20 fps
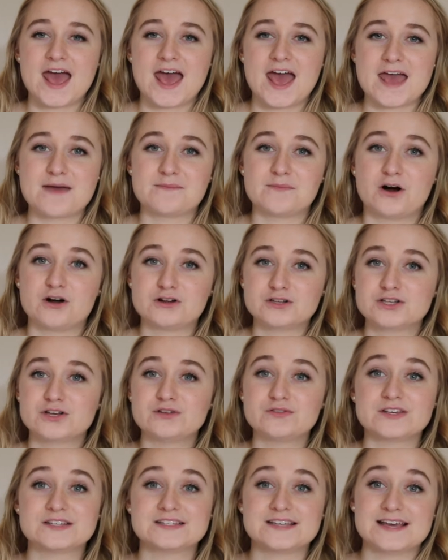Um,
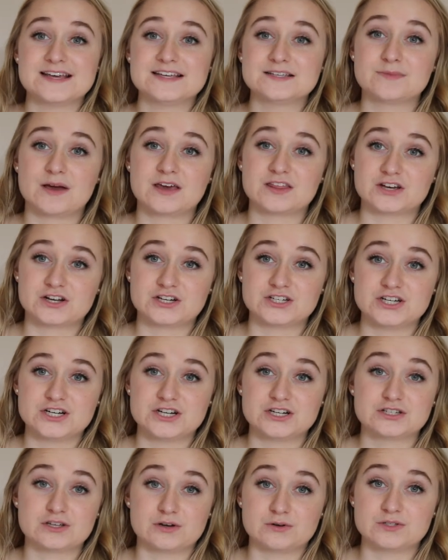also this is my third
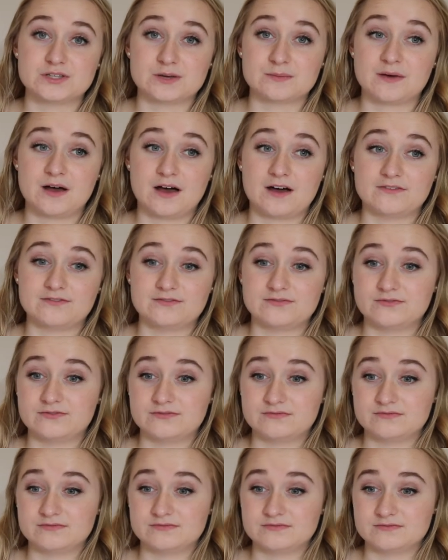year so some of
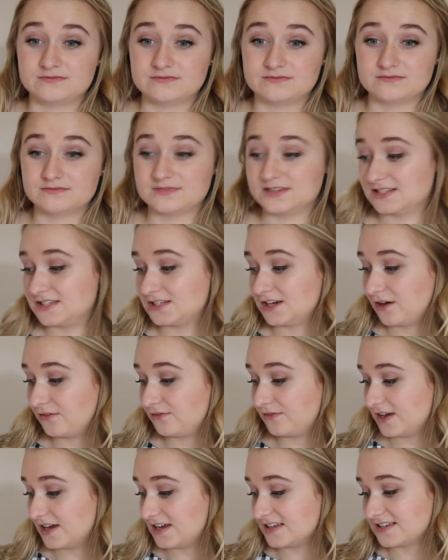the
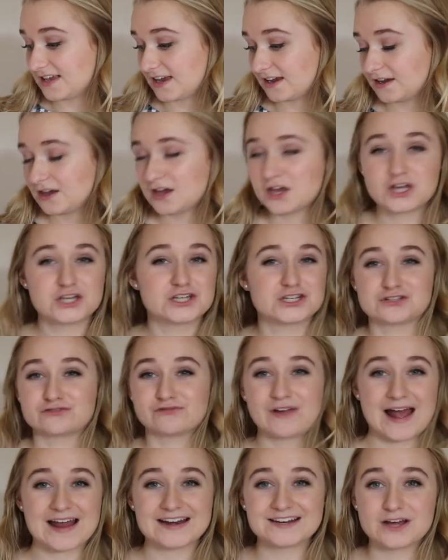stuff is like just
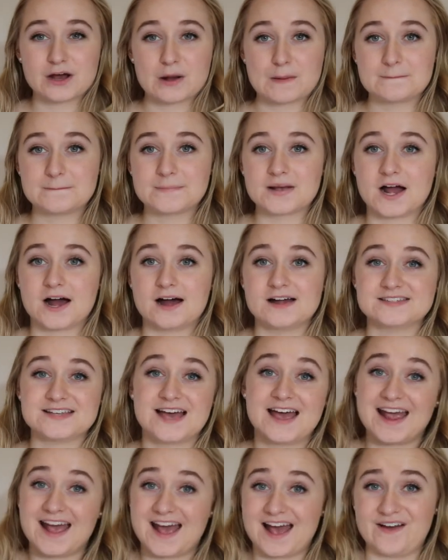random because
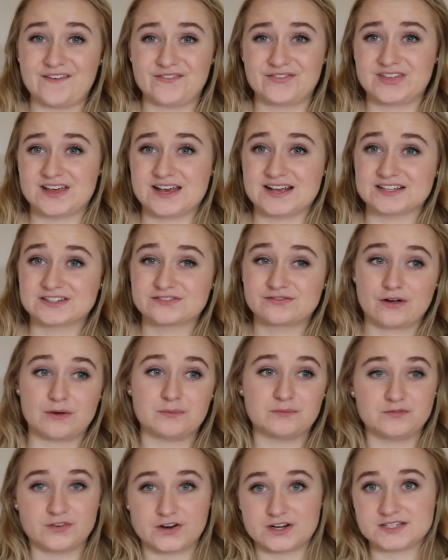I have things
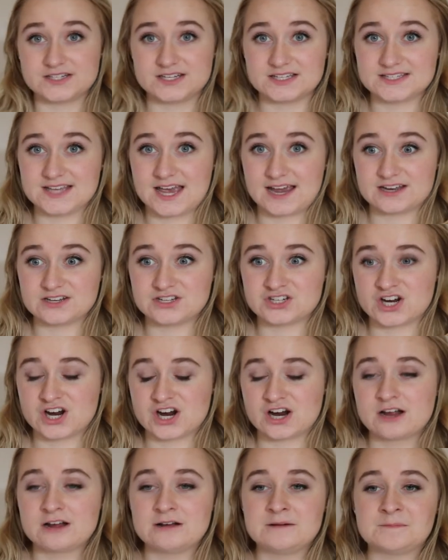from first and second
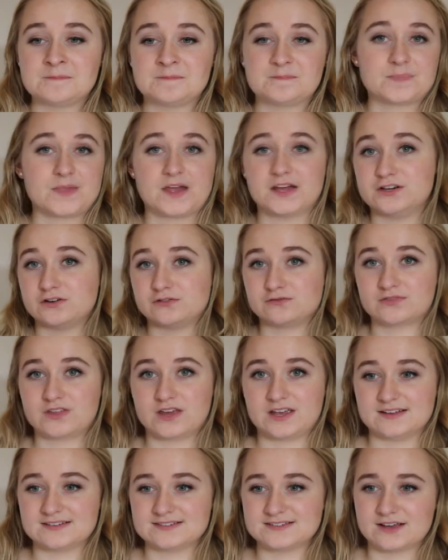year I don't
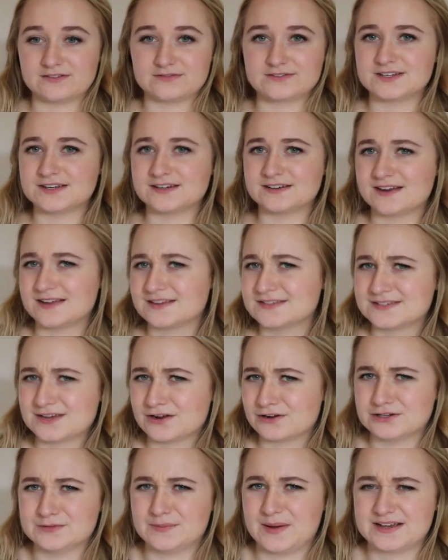think it's obviously
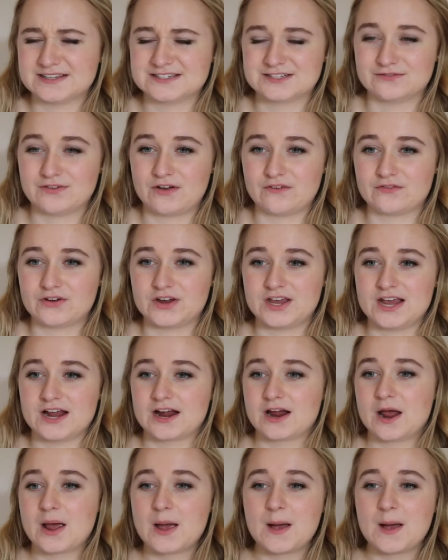necessary to buy stuff every year,